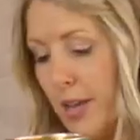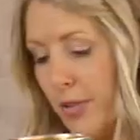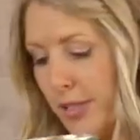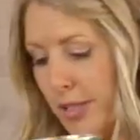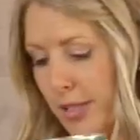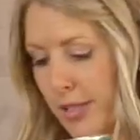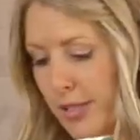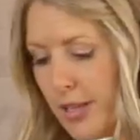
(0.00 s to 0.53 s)

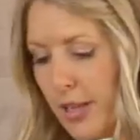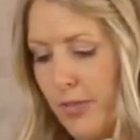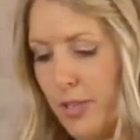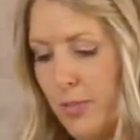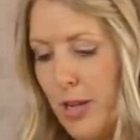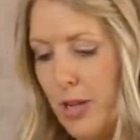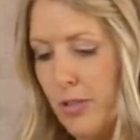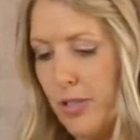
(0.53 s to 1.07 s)
ounces of
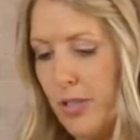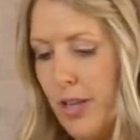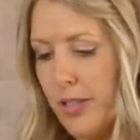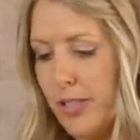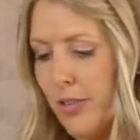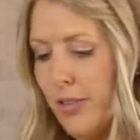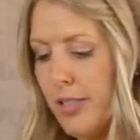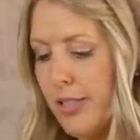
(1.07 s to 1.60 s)
tomato
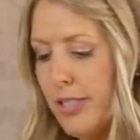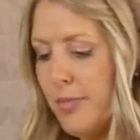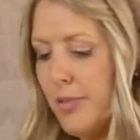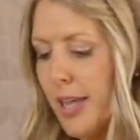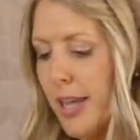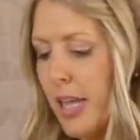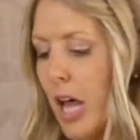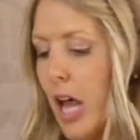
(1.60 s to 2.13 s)
sauce. Now this
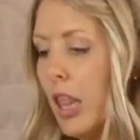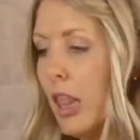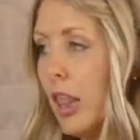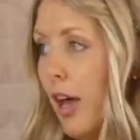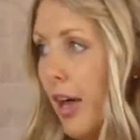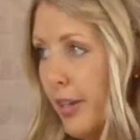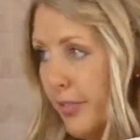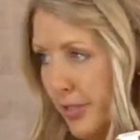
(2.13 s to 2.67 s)
seems like a
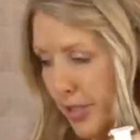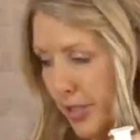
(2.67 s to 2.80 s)
lot of